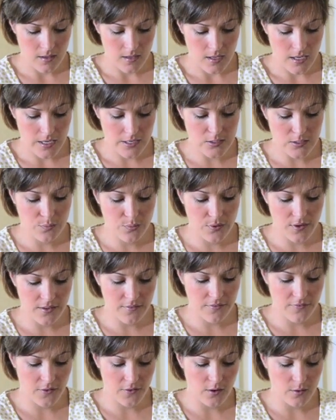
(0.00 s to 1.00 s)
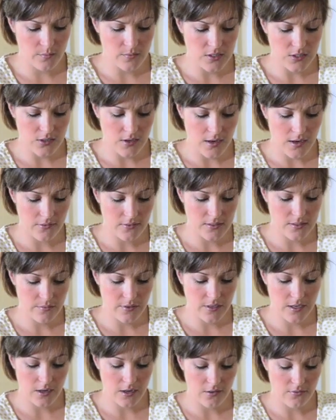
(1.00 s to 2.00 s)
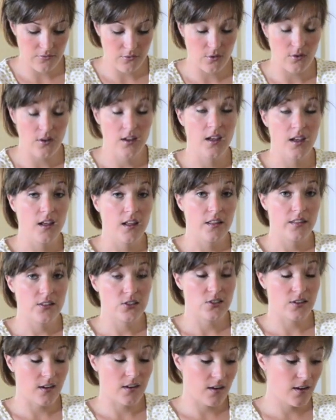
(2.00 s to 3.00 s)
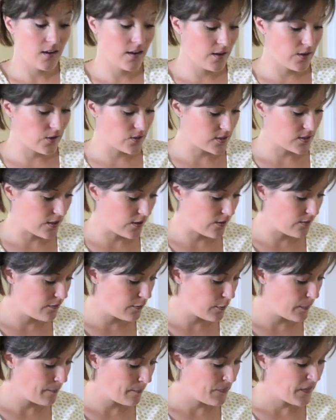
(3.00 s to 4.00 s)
And it's pretty firm, so you have to be careful that you're not cutting yourself.